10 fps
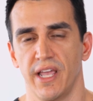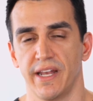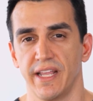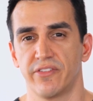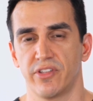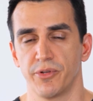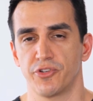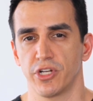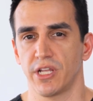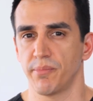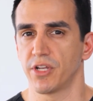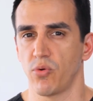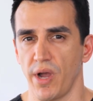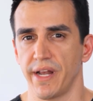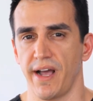and asymmetry can be
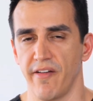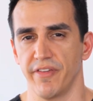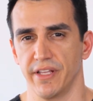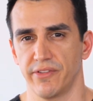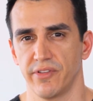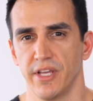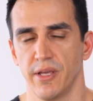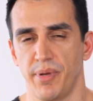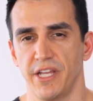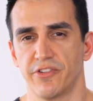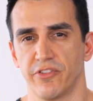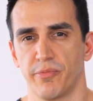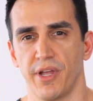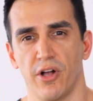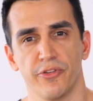quite obvious. Patients
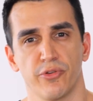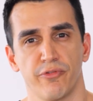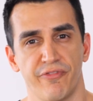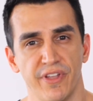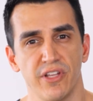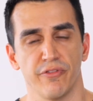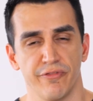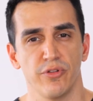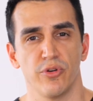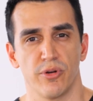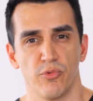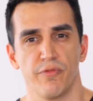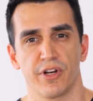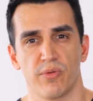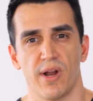may also feel fluid
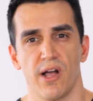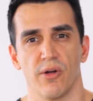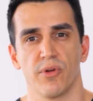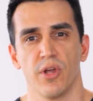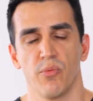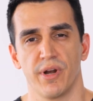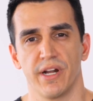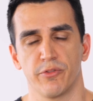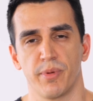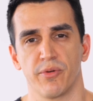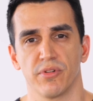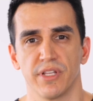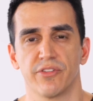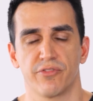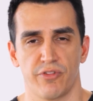moving around when it has been
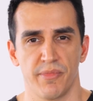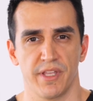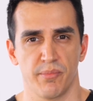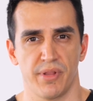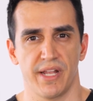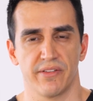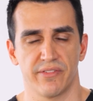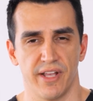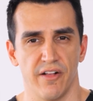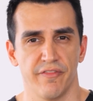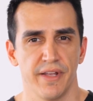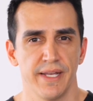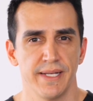released from the implant itself.